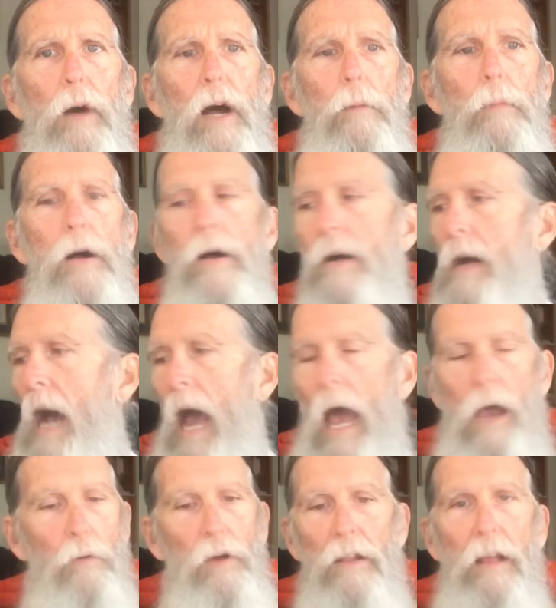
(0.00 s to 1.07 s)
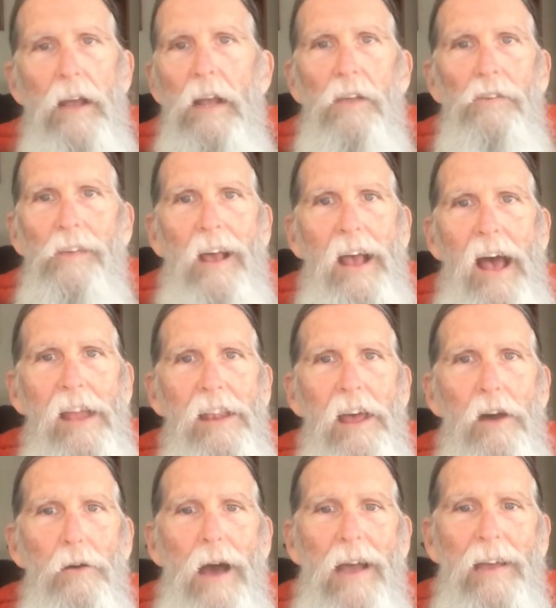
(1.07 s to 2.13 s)
But I
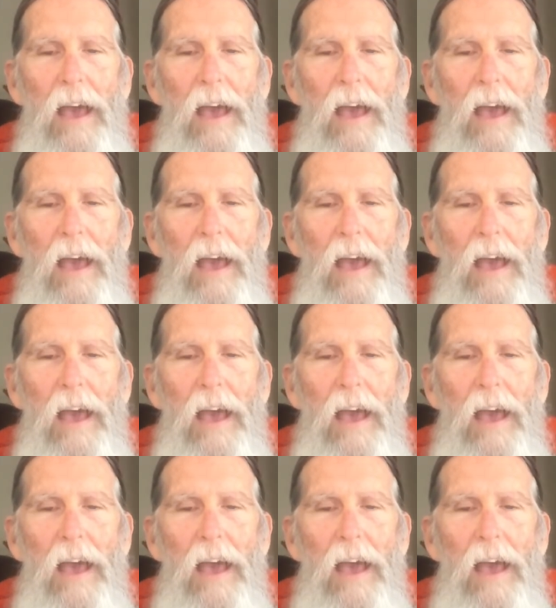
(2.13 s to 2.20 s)
know I